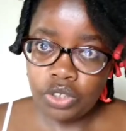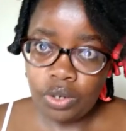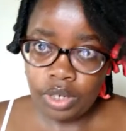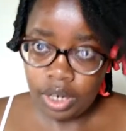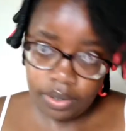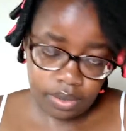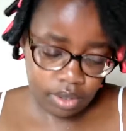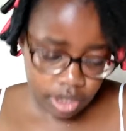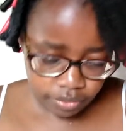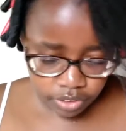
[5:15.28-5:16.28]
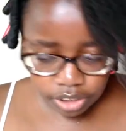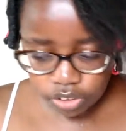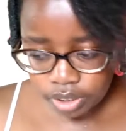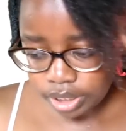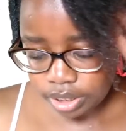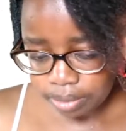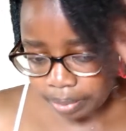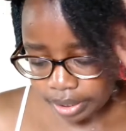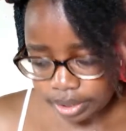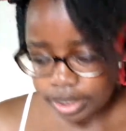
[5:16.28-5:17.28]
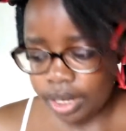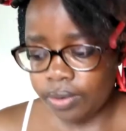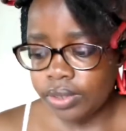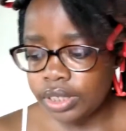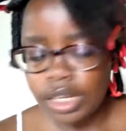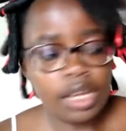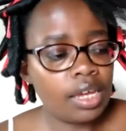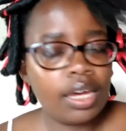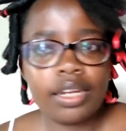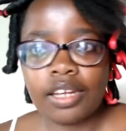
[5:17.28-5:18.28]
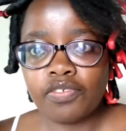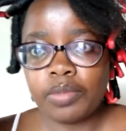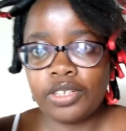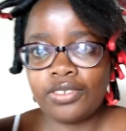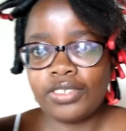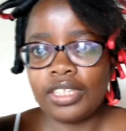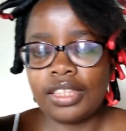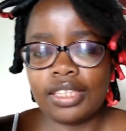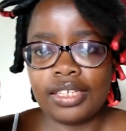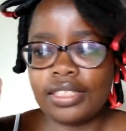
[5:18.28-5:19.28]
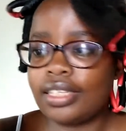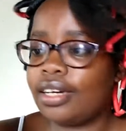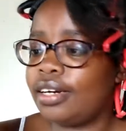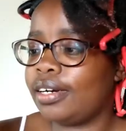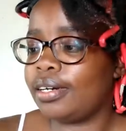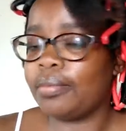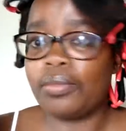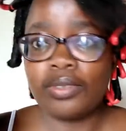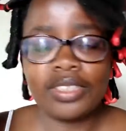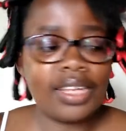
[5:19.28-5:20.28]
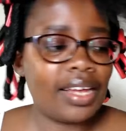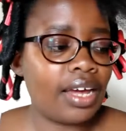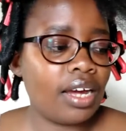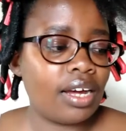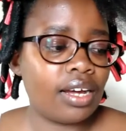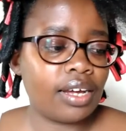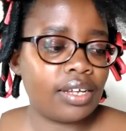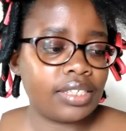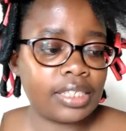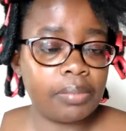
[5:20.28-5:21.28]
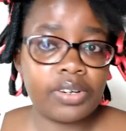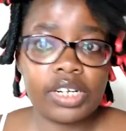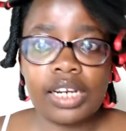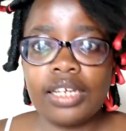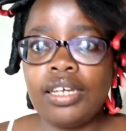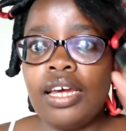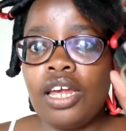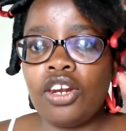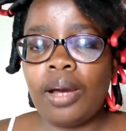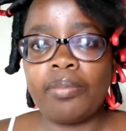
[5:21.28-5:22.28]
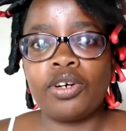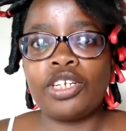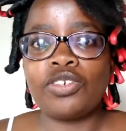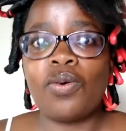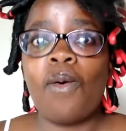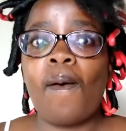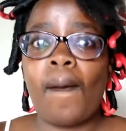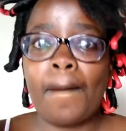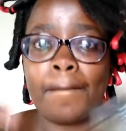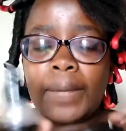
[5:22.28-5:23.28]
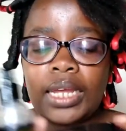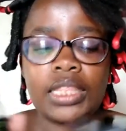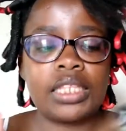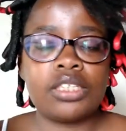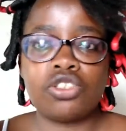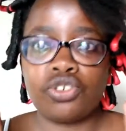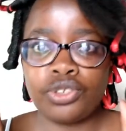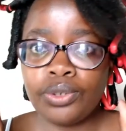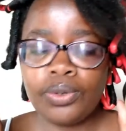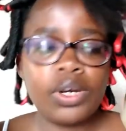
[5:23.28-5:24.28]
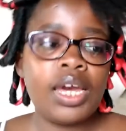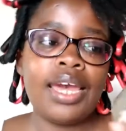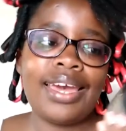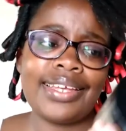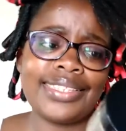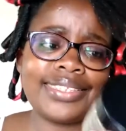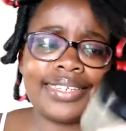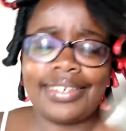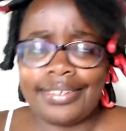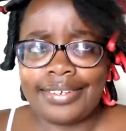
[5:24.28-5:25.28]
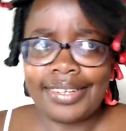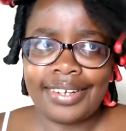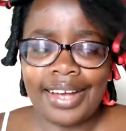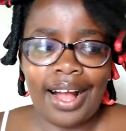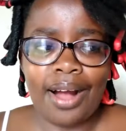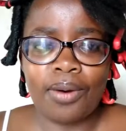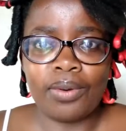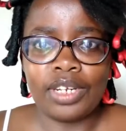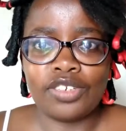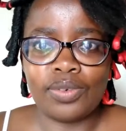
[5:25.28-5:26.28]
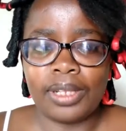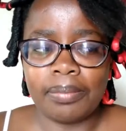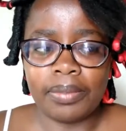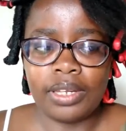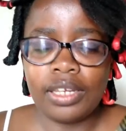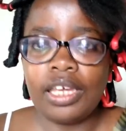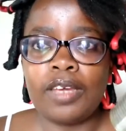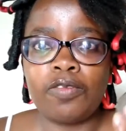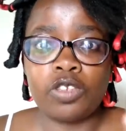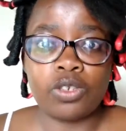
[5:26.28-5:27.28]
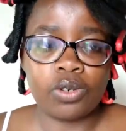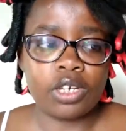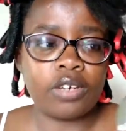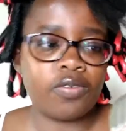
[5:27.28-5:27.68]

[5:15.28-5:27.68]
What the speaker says: now I've sectioned this part out, and I've been using this mousse separately. Now I'm going to combine these two and see how it will be, if it's okay,